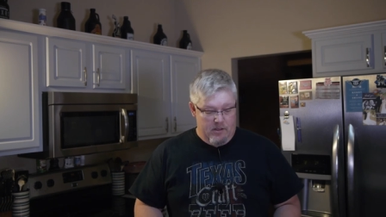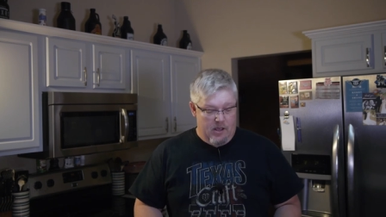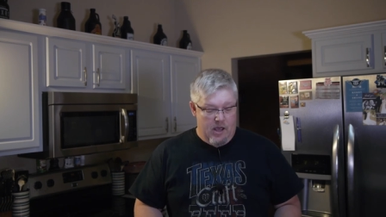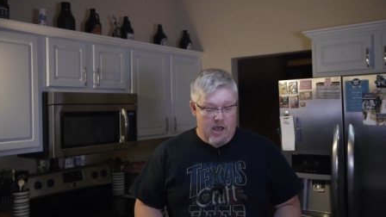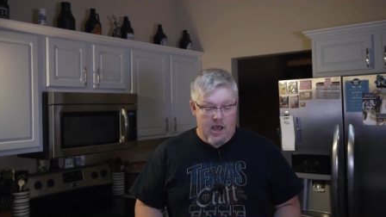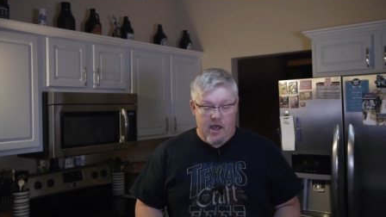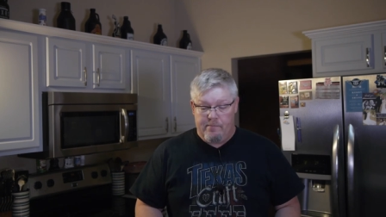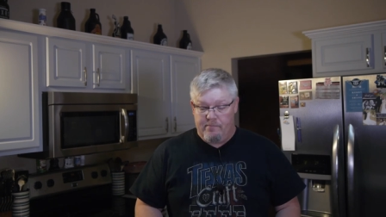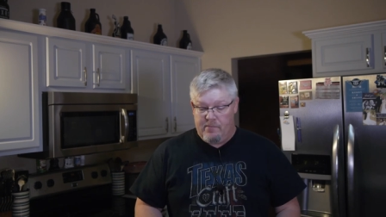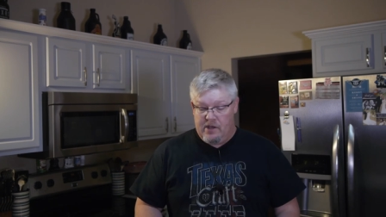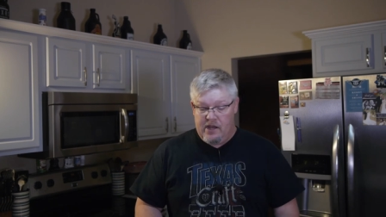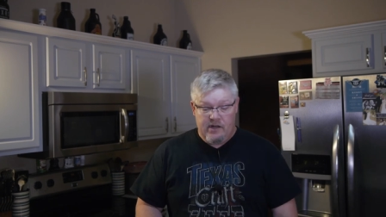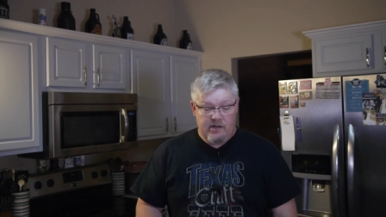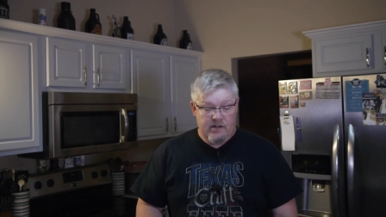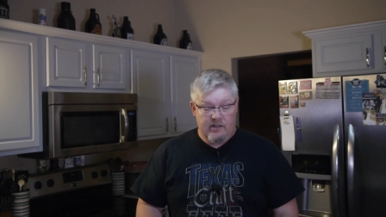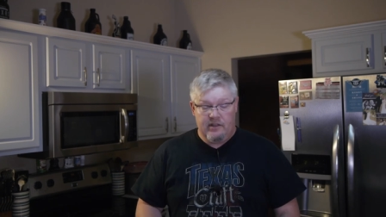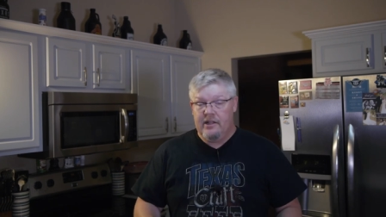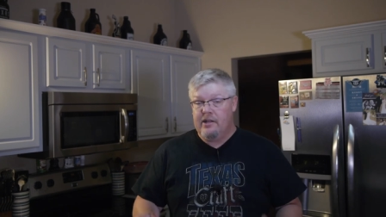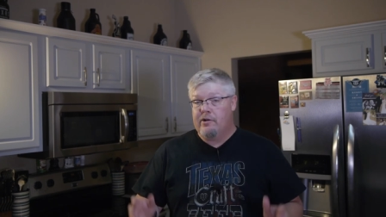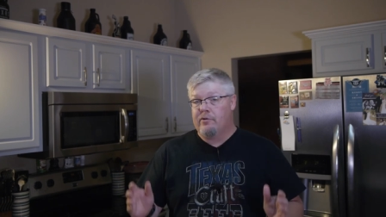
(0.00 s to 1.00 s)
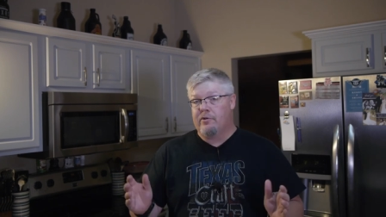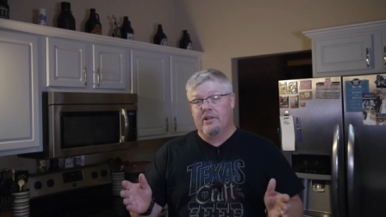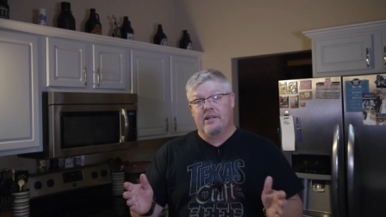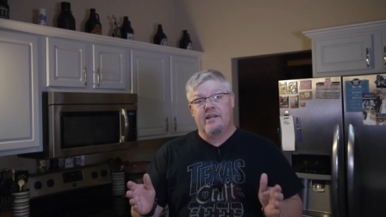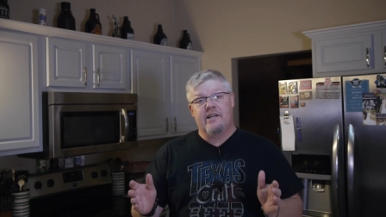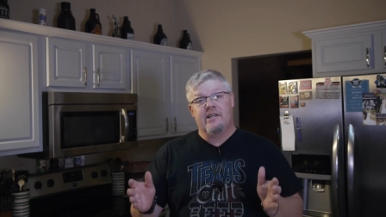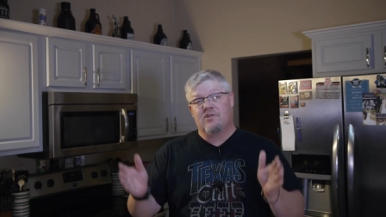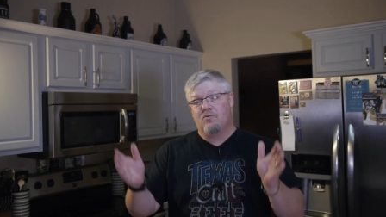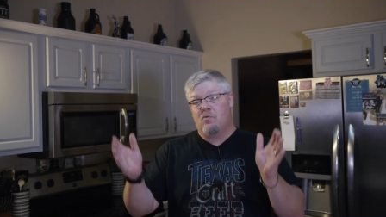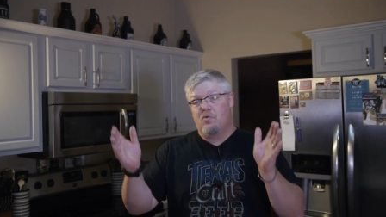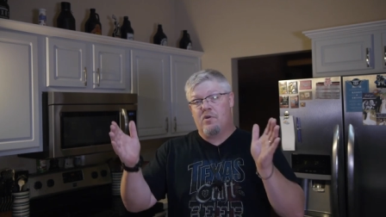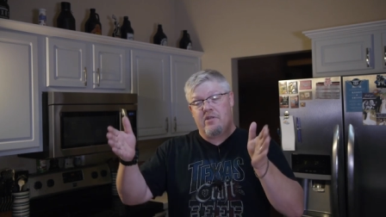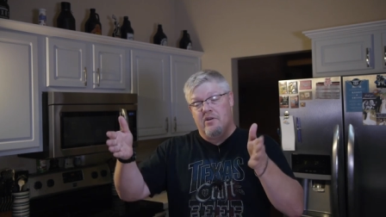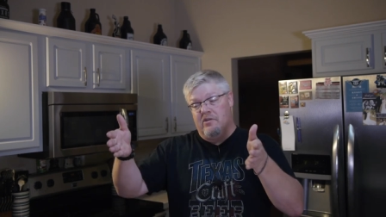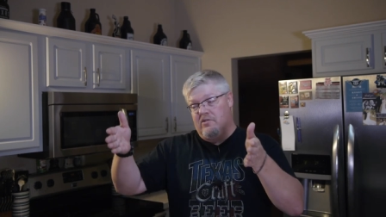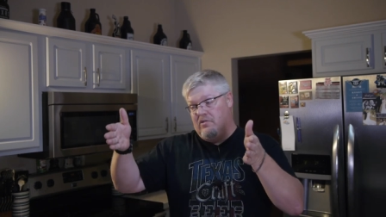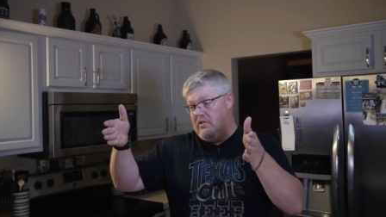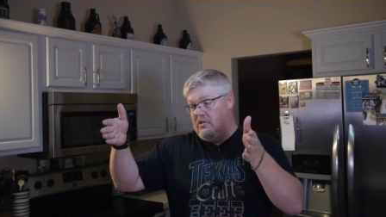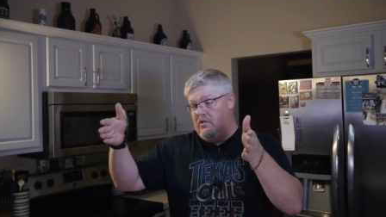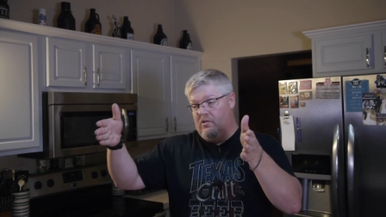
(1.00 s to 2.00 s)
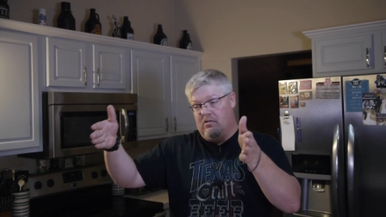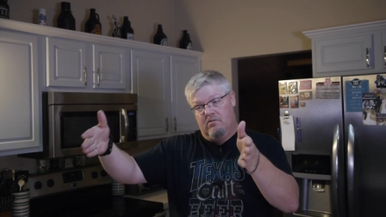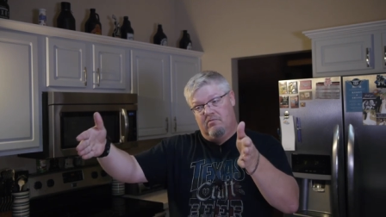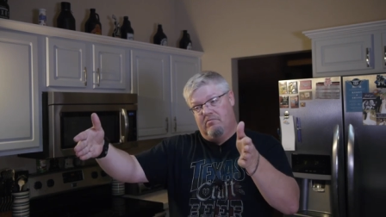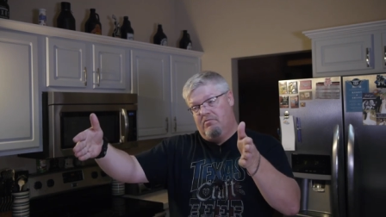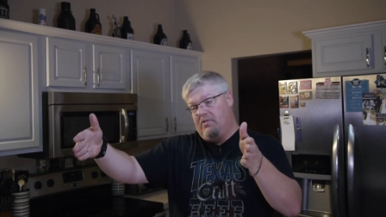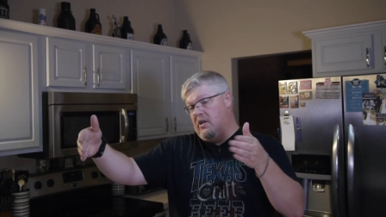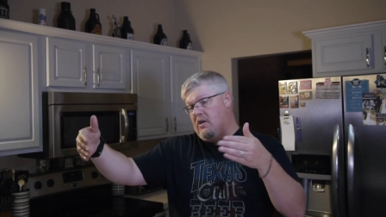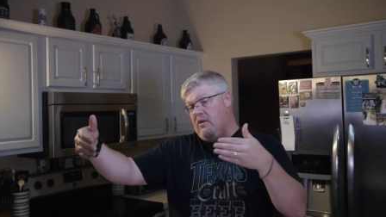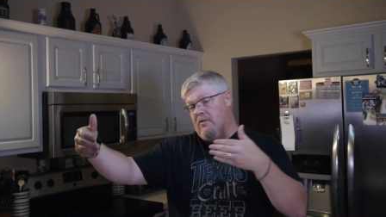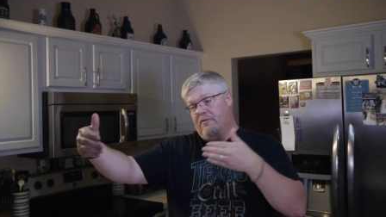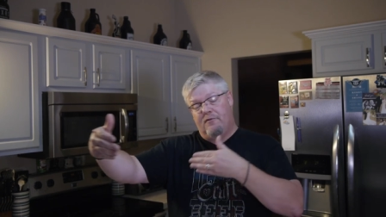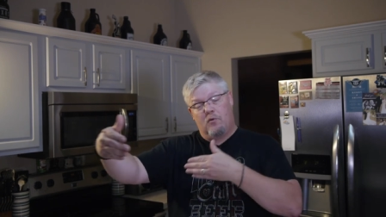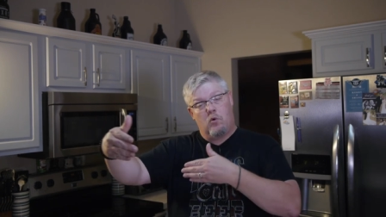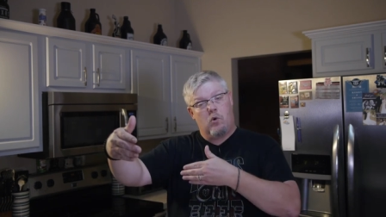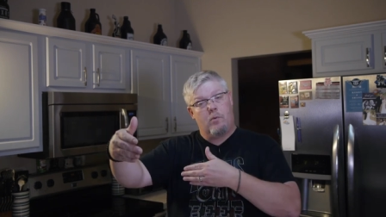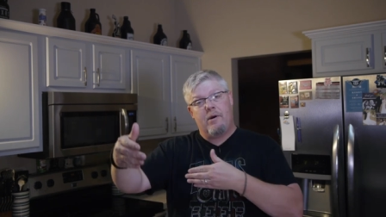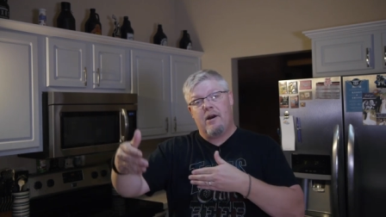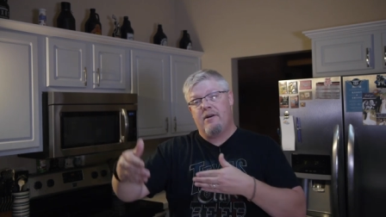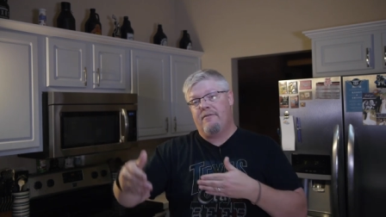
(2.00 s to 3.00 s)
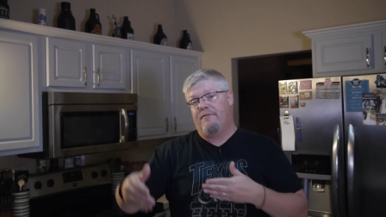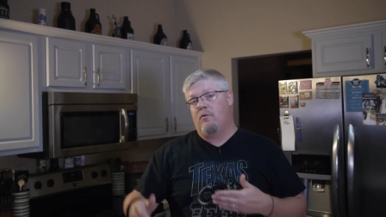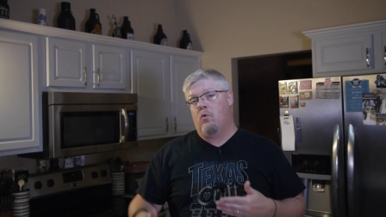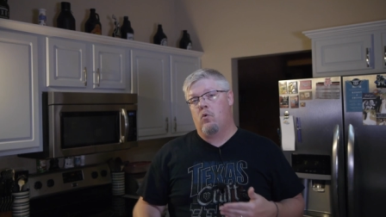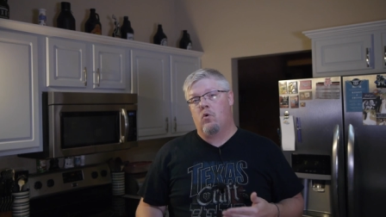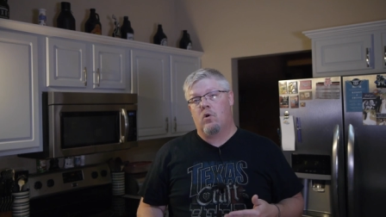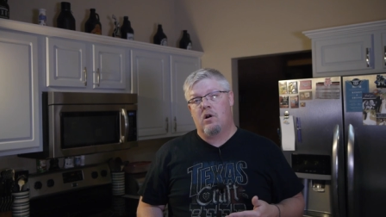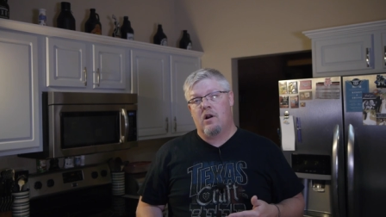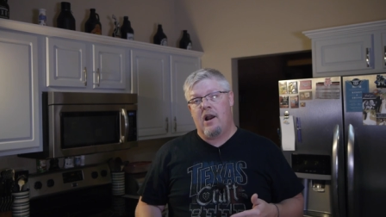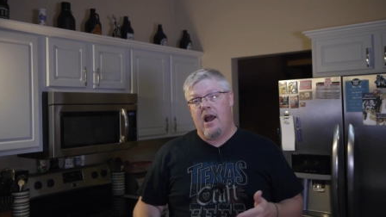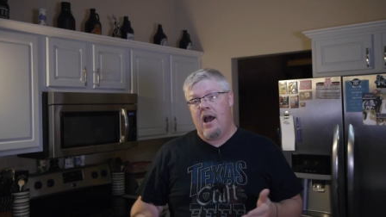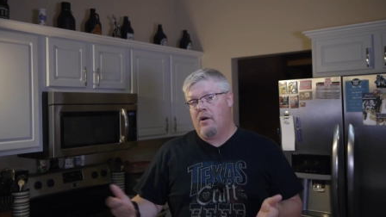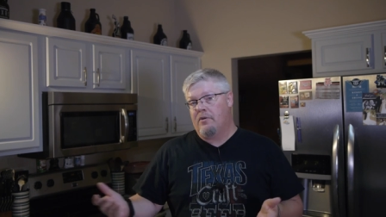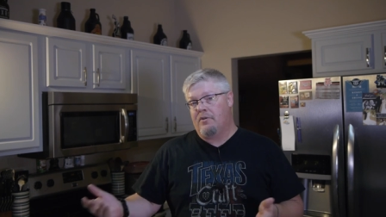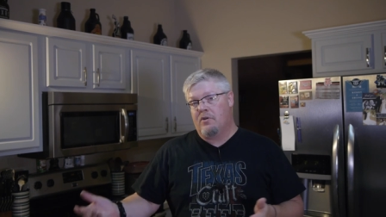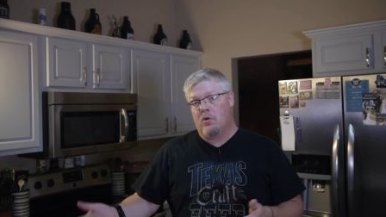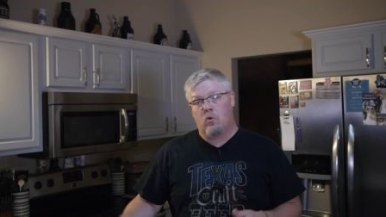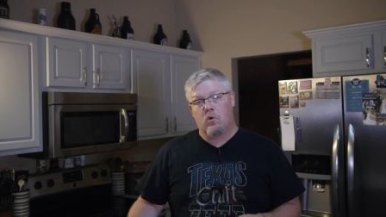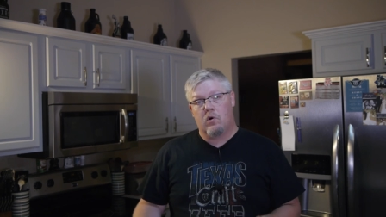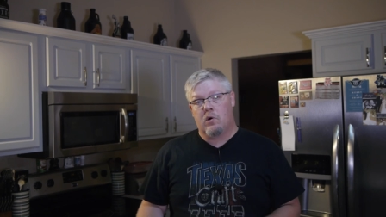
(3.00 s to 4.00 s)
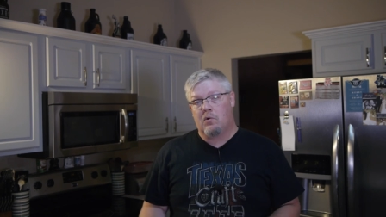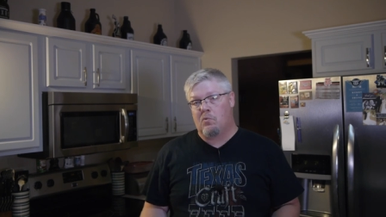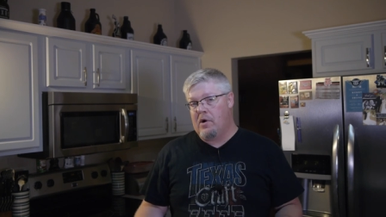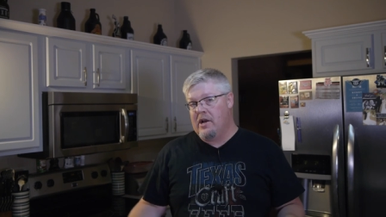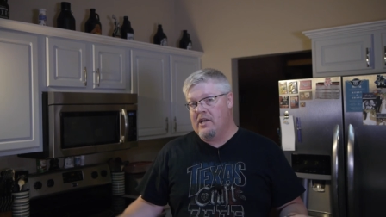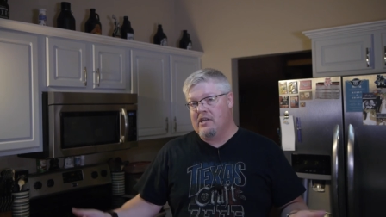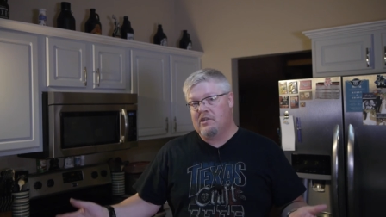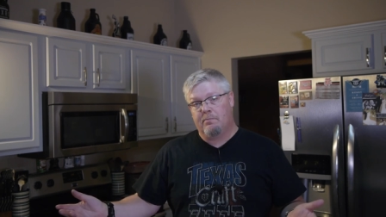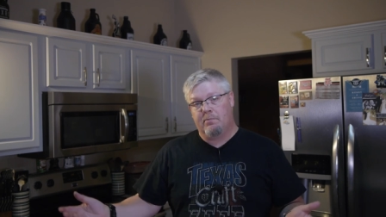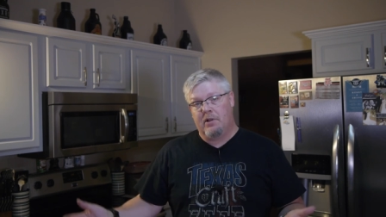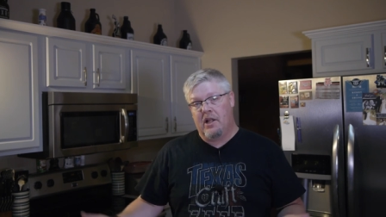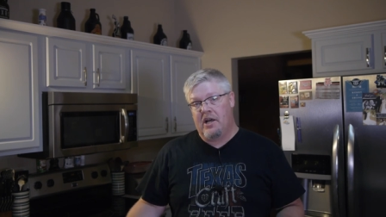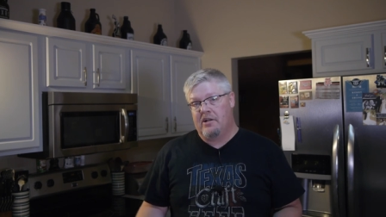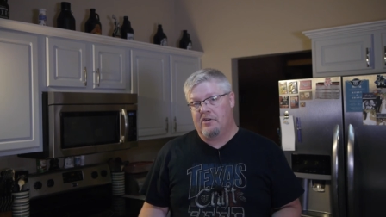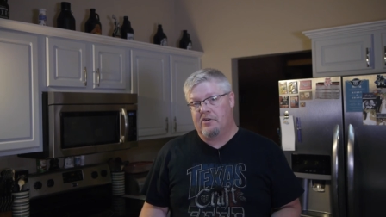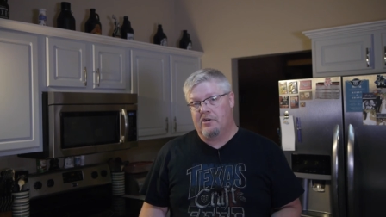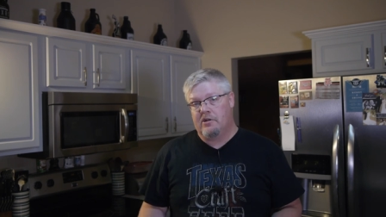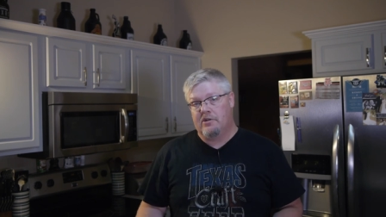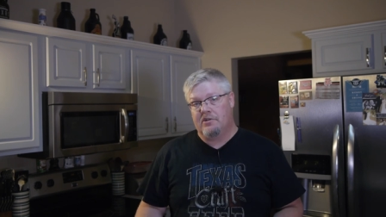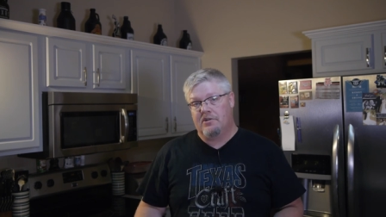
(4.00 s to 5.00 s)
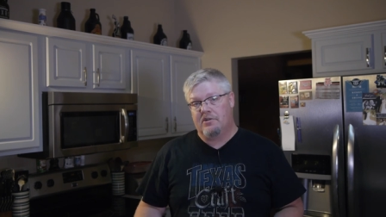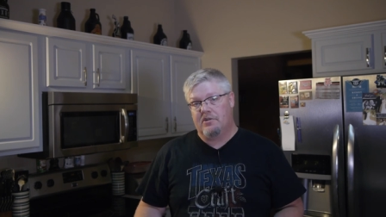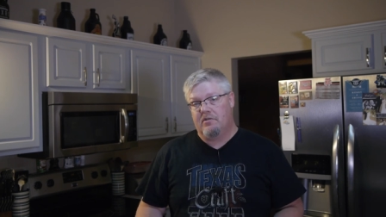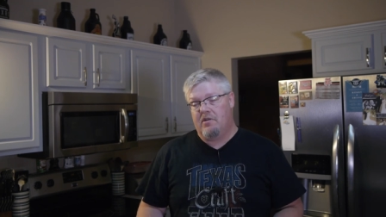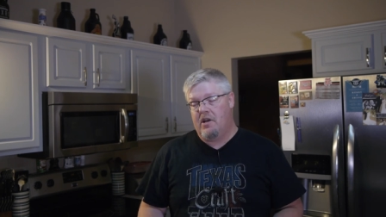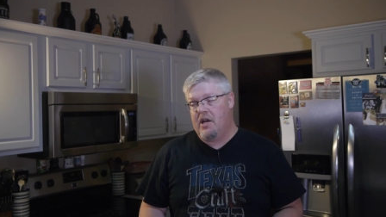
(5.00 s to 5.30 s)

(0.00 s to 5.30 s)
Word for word: Um, it literally is one of those little, you know, four by four outdoor raised planters,